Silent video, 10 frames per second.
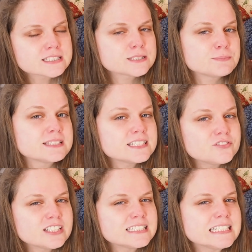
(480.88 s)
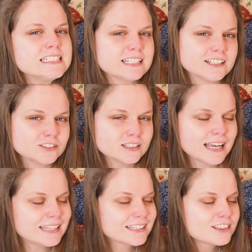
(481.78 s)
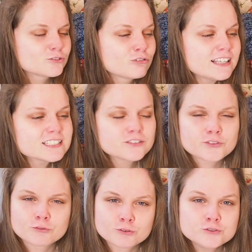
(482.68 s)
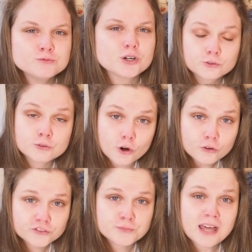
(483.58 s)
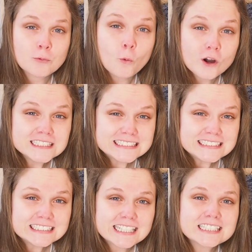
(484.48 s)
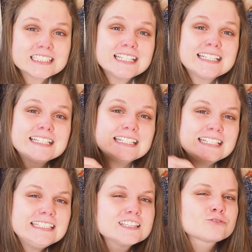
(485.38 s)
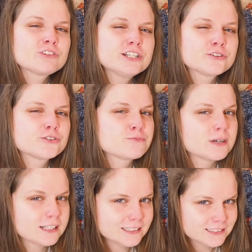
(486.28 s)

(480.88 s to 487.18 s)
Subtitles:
specific detail and let the rest of the room grow from that one detail in the reader's mind